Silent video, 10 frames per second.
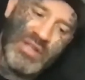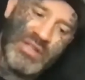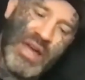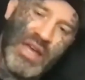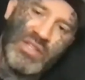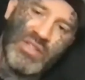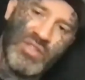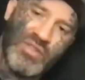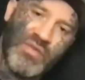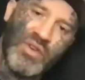
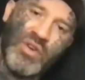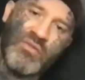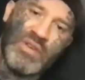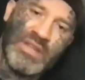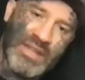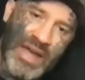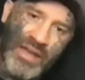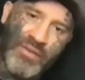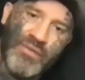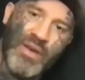Tyson's Fury's
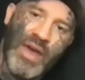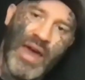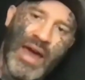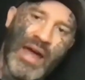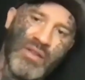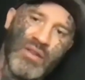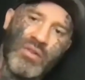life had